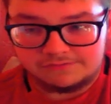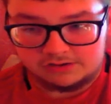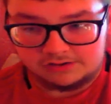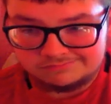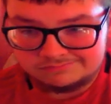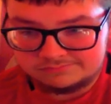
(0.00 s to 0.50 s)

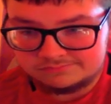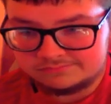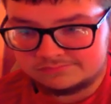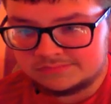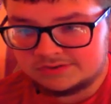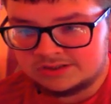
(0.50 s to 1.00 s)
4.
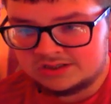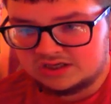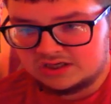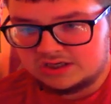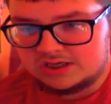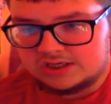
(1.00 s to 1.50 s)

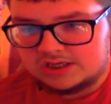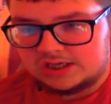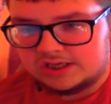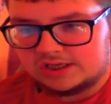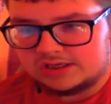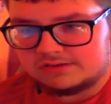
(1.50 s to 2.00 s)

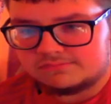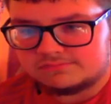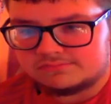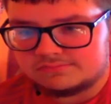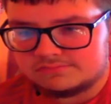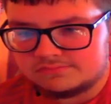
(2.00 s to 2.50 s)

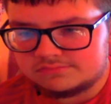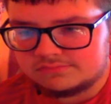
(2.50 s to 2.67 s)
Rashford